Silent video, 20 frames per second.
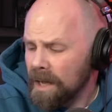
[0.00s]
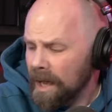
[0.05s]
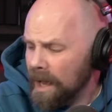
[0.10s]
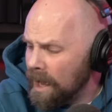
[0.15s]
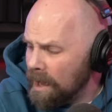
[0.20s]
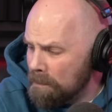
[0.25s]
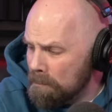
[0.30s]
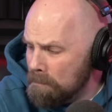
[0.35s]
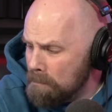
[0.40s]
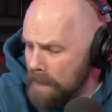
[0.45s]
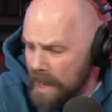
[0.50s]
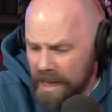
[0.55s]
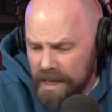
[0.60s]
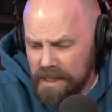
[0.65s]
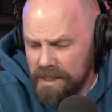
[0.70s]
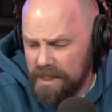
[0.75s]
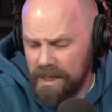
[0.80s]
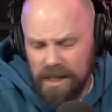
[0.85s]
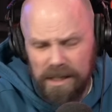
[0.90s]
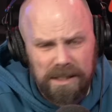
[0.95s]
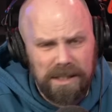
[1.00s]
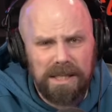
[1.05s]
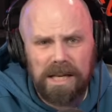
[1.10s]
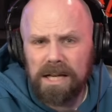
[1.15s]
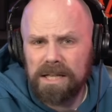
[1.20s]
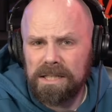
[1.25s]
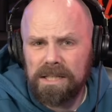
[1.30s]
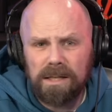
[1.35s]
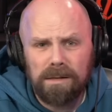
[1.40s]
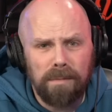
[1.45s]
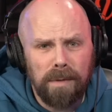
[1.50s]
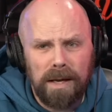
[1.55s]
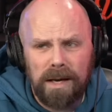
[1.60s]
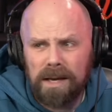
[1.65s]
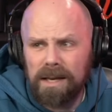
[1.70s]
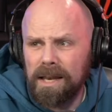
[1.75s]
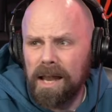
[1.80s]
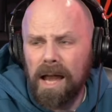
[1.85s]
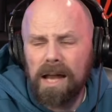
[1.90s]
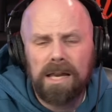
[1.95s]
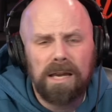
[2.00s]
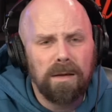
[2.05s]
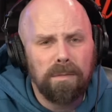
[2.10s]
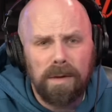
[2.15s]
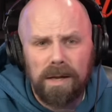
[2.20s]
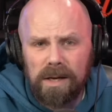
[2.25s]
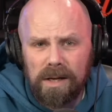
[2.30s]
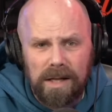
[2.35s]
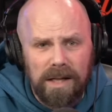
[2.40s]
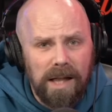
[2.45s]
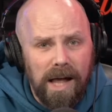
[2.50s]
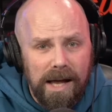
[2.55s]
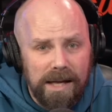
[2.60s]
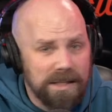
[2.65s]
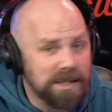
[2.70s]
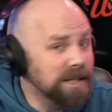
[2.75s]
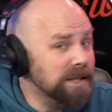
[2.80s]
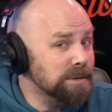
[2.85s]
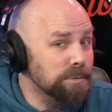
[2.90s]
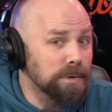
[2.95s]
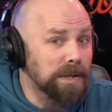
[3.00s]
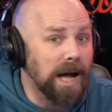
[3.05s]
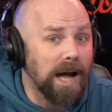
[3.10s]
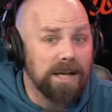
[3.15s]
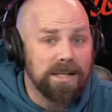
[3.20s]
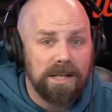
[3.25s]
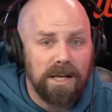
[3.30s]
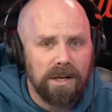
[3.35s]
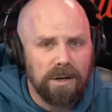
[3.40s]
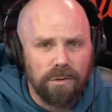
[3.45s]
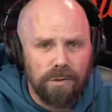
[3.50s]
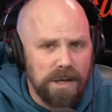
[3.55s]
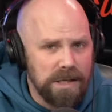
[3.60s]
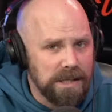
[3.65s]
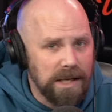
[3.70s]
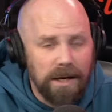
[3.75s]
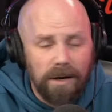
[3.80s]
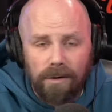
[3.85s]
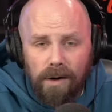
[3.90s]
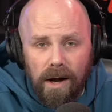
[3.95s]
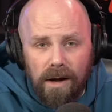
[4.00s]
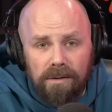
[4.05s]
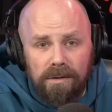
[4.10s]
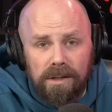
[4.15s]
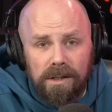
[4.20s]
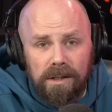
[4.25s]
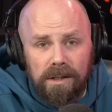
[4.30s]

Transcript: amazing 60 minute, 90 minute classics with guys like Chris Hero.